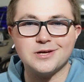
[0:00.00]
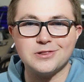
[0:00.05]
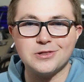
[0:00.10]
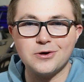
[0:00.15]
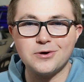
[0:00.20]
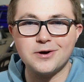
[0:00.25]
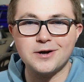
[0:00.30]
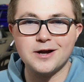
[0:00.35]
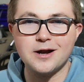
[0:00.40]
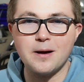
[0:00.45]
I
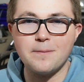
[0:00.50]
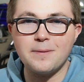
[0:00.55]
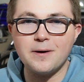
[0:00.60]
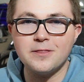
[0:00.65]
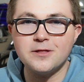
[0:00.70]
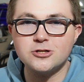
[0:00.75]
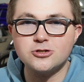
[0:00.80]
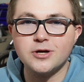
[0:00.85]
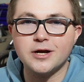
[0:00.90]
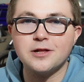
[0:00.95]
loaded it up on
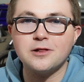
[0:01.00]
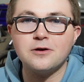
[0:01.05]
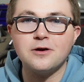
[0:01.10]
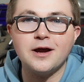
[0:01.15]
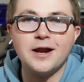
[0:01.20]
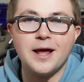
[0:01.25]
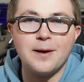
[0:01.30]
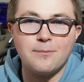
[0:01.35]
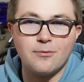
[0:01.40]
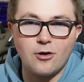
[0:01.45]
the trailer
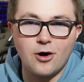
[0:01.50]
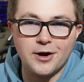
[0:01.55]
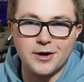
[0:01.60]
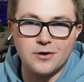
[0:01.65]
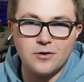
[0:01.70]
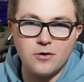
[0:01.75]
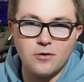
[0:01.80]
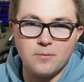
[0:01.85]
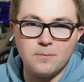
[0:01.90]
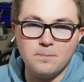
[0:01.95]
and I brought it
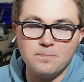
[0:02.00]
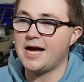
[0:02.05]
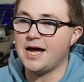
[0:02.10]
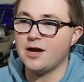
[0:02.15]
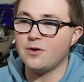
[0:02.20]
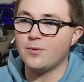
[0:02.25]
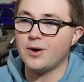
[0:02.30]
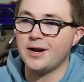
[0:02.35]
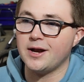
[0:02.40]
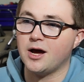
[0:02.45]
home. I
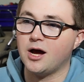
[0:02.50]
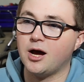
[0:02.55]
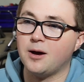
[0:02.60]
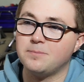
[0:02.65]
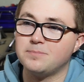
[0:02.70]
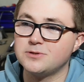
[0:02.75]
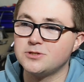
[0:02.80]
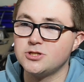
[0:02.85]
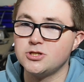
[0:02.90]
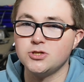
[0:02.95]
went
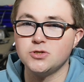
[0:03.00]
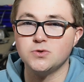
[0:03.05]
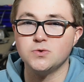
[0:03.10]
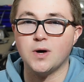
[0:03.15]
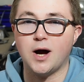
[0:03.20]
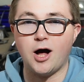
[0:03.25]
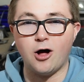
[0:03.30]
up to